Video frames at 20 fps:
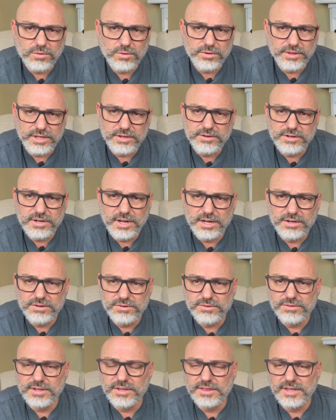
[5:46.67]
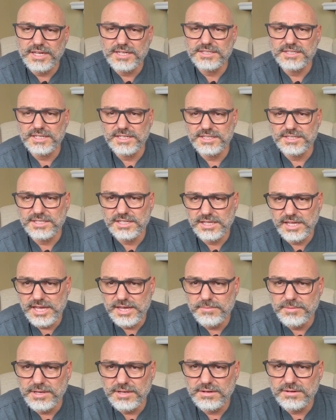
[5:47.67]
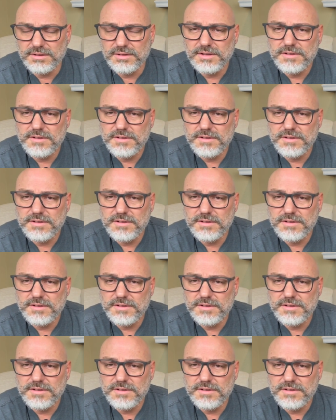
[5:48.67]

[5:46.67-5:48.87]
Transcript: or they could not do the things that he's claiming.